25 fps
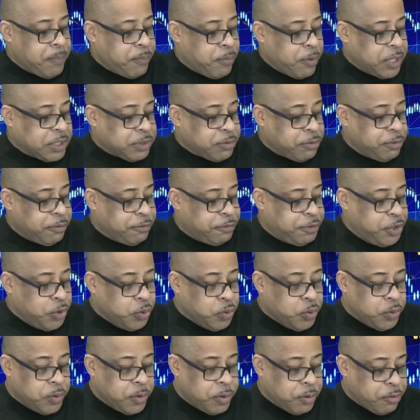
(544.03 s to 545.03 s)
press
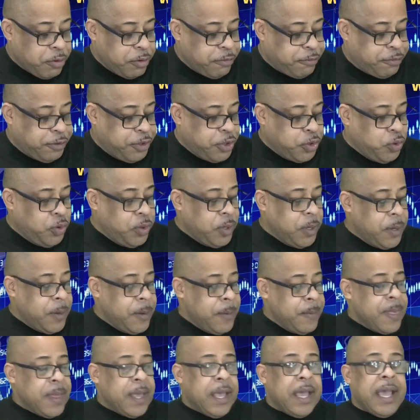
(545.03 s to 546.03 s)
review, review,
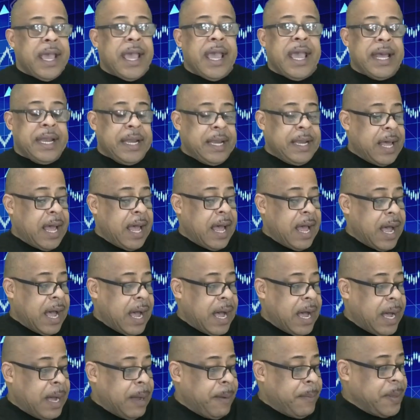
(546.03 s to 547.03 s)
and
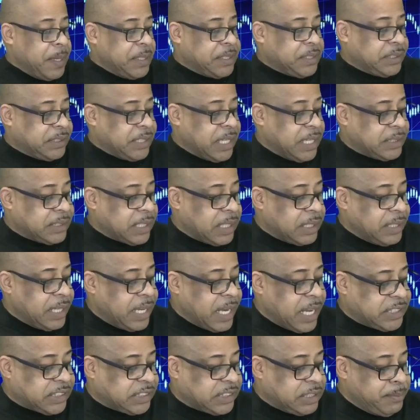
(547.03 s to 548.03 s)
uh, it says
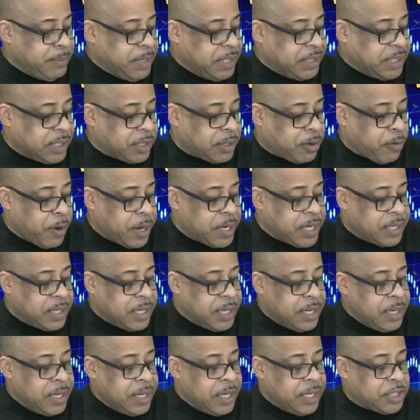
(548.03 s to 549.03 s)
the estimated
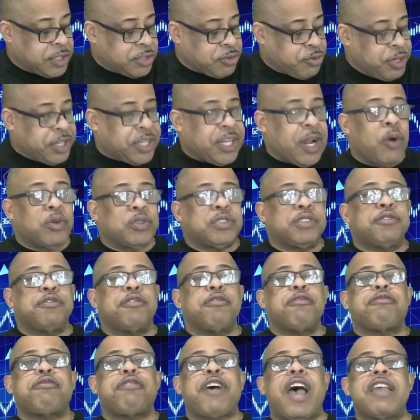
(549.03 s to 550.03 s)
credit is three thousand
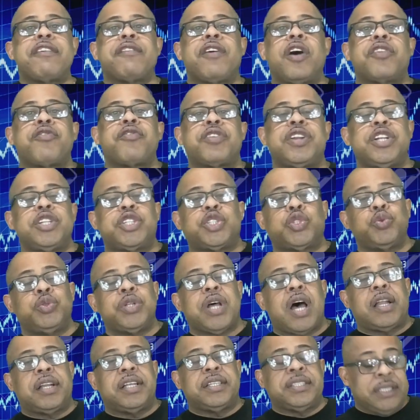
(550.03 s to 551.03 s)
five hundred and two
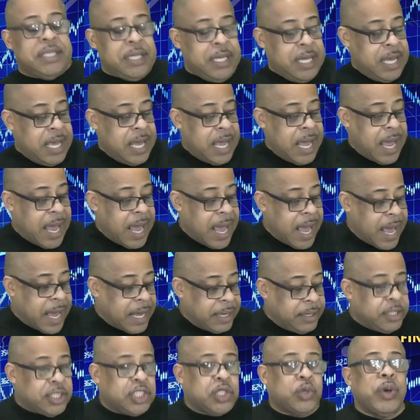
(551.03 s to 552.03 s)
dollars
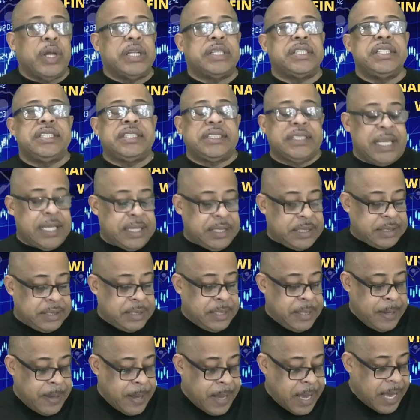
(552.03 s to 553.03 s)
and twenty cents.
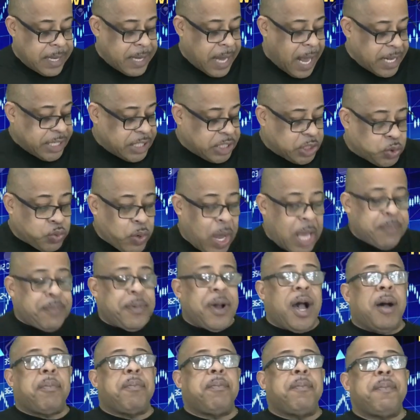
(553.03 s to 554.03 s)
And I swipe
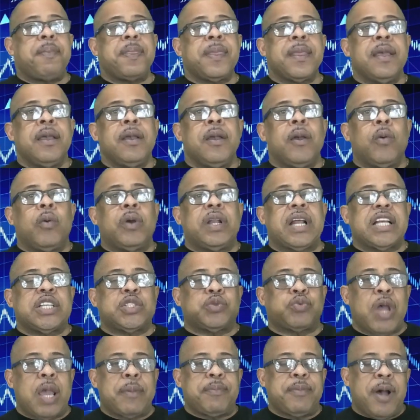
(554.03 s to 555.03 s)
up. When I
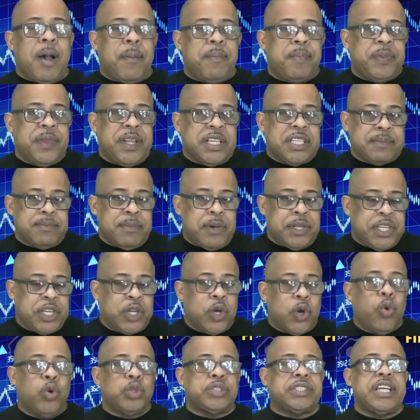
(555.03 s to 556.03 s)
swipe up, this money
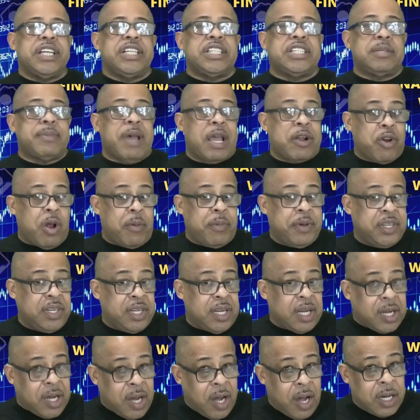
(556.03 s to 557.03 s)
goes into my
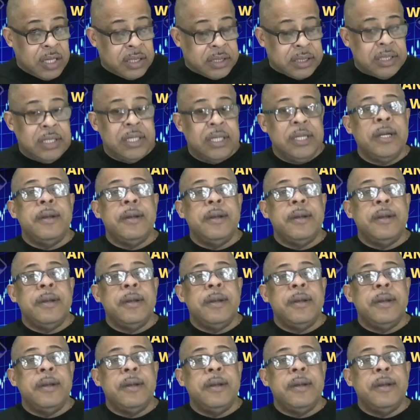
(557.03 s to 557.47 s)
Robinhood account.